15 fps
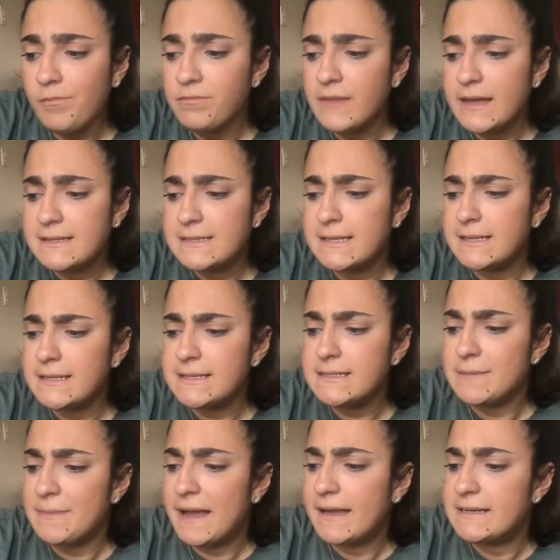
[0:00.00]
It's a little
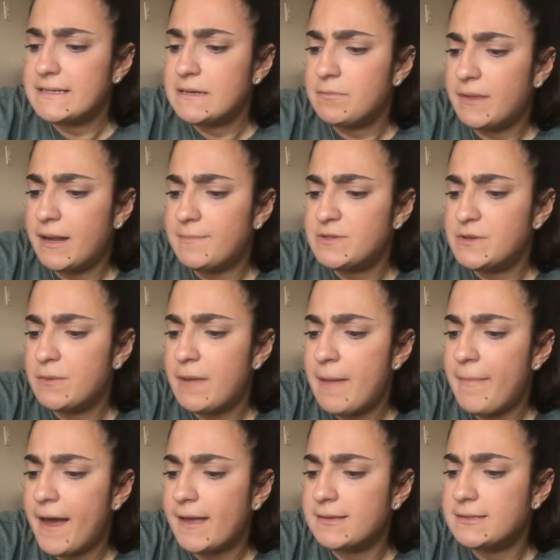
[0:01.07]
demanding, but I'm doing my
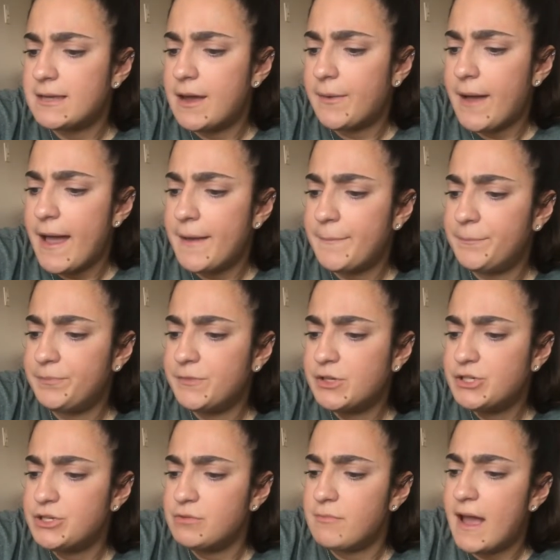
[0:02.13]
best. Okay.
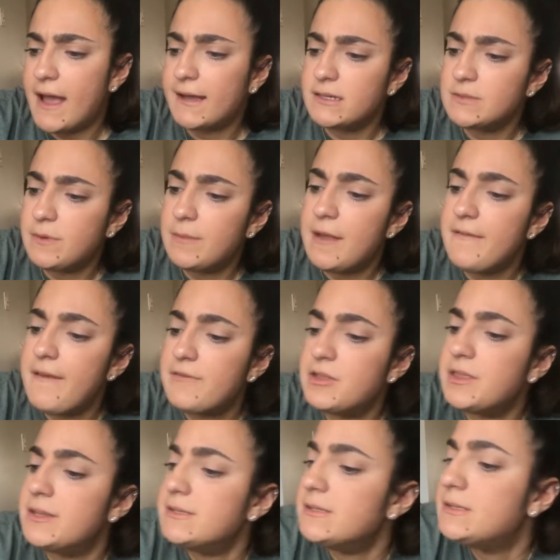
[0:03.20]
Shumai is one of my favorite
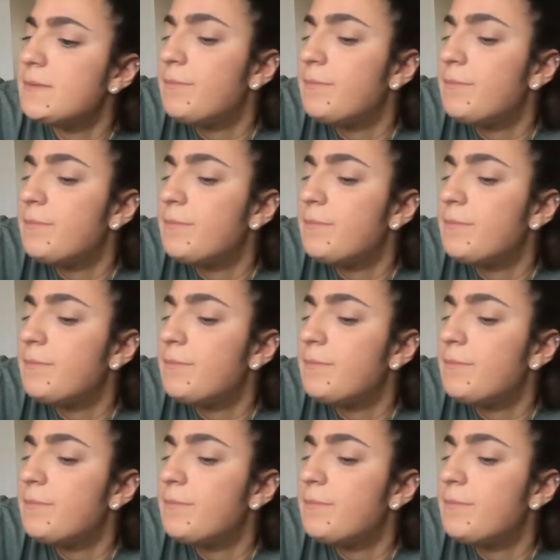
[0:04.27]
things.